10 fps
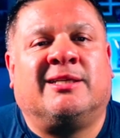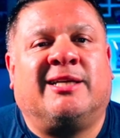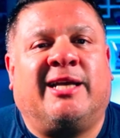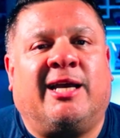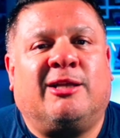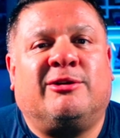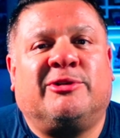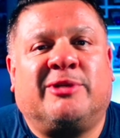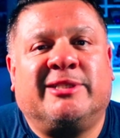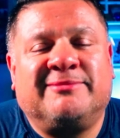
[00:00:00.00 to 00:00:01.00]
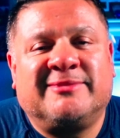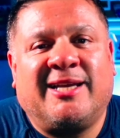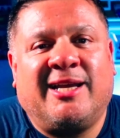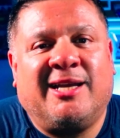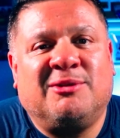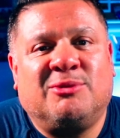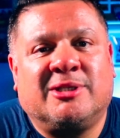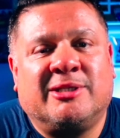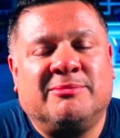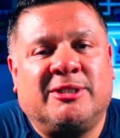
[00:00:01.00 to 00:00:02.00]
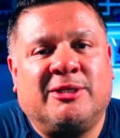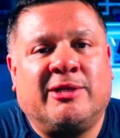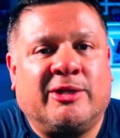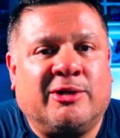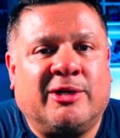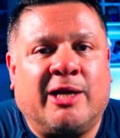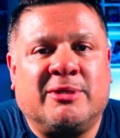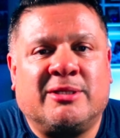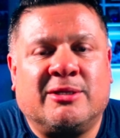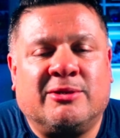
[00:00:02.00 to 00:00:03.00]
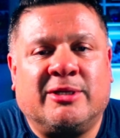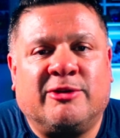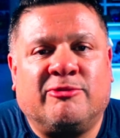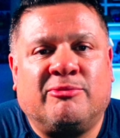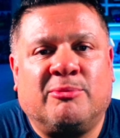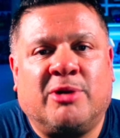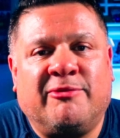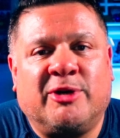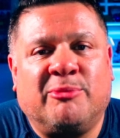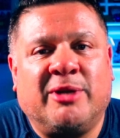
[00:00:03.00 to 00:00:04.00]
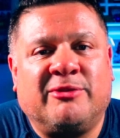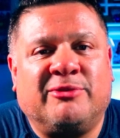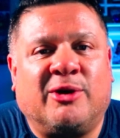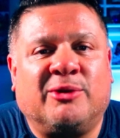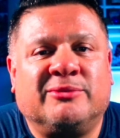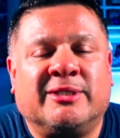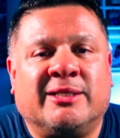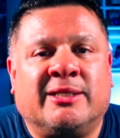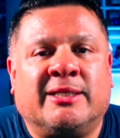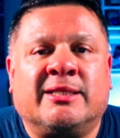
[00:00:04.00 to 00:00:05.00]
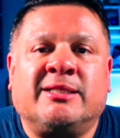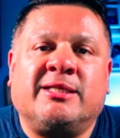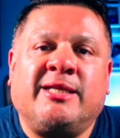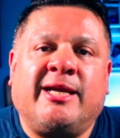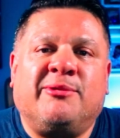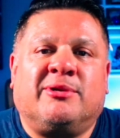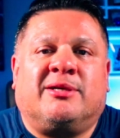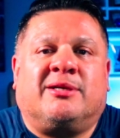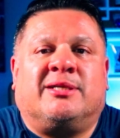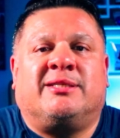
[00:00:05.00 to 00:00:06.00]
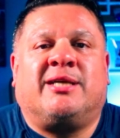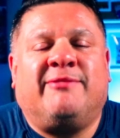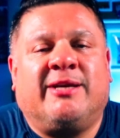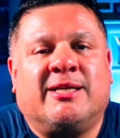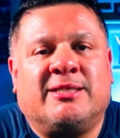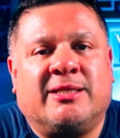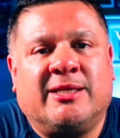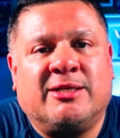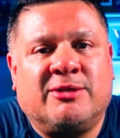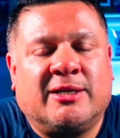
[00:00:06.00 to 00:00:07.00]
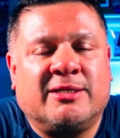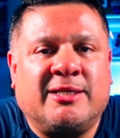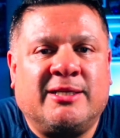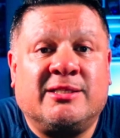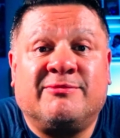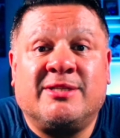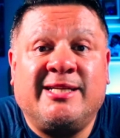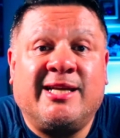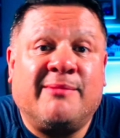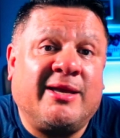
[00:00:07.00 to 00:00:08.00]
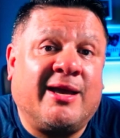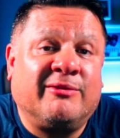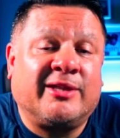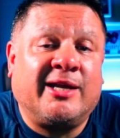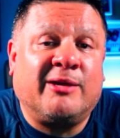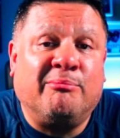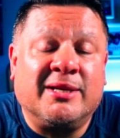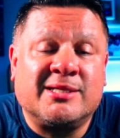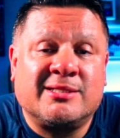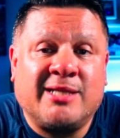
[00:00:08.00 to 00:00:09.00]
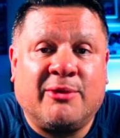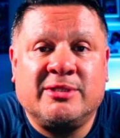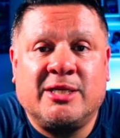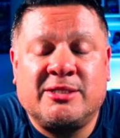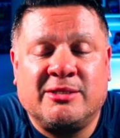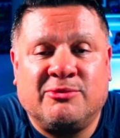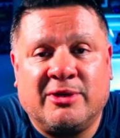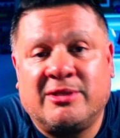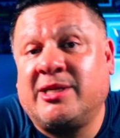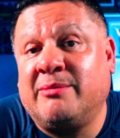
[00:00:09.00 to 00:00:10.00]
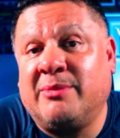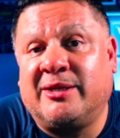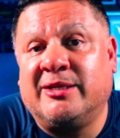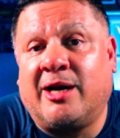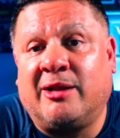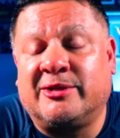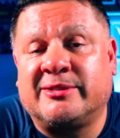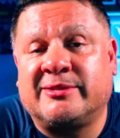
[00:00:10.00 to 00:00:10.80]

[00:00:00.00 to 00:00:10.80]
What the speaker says: Hello, everyone, and welcome to another episode of Profit or Pitfall. Today, we're diving into the intricacies of a DME healthcare business acquisition worth $10 million.